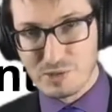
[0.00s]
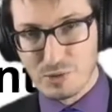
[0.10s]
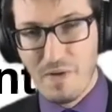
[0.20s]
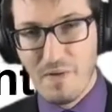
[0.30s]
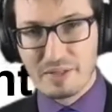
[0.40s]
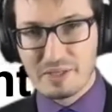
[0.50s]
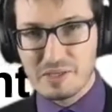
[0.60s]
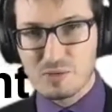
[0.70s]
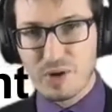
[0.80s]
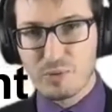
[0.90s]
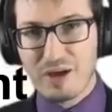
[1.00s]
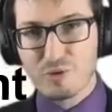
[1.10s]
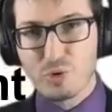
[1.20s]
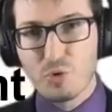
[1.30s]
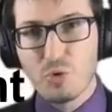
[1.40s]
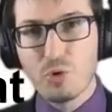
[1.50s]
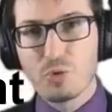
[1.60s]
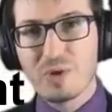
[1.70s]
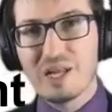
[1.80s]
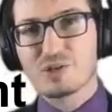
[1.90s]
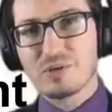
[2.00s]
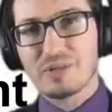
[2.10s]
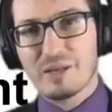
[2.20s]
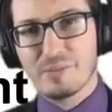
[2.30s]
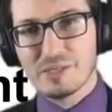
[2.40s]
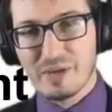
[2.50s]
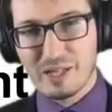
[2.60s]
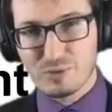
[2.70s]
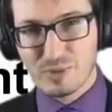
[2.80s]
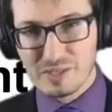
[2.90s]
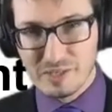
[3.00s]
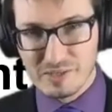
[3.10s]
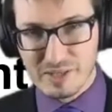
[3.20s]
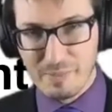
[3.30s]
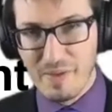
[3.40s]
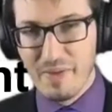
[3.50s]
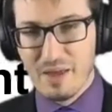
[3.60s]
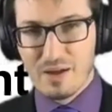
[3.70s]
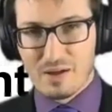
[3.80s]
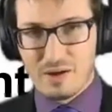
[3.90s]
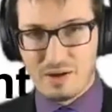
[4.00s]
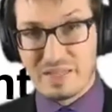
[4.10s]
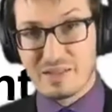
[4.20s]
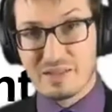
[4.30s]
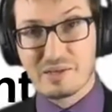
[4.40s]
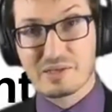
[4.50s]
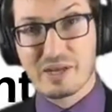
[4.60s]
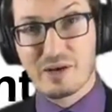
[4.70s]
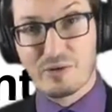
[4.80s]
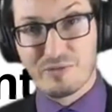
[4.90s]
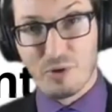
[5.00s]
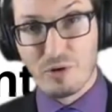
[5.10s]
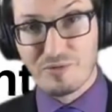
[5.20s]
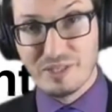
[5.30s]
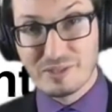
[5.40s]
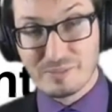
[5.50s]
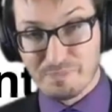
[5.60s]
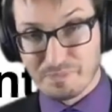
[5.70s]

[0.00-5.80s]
So this is why we have a whole relational database management system that takes care of all of it